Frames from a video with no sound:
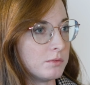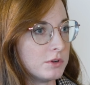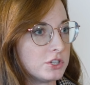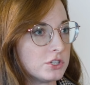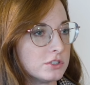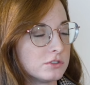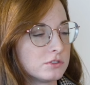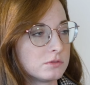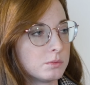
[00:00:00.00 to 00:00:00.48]

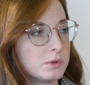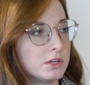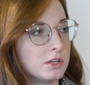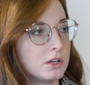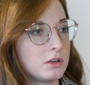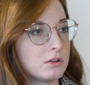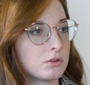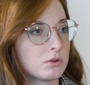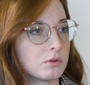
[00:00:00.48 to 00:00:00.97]
which is
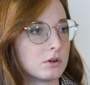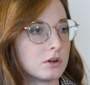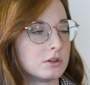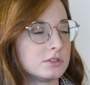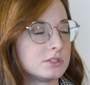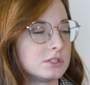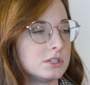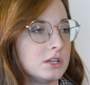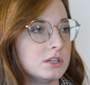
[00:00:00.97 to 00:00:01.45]
swinging
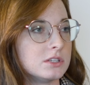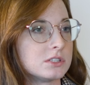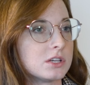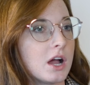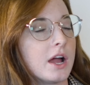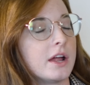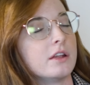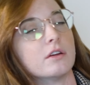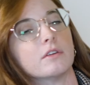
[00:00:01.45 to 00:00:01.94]
towards the
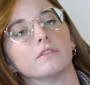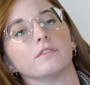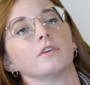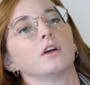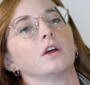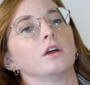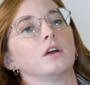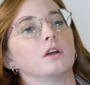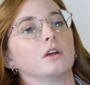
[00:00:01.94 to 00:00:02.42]
side of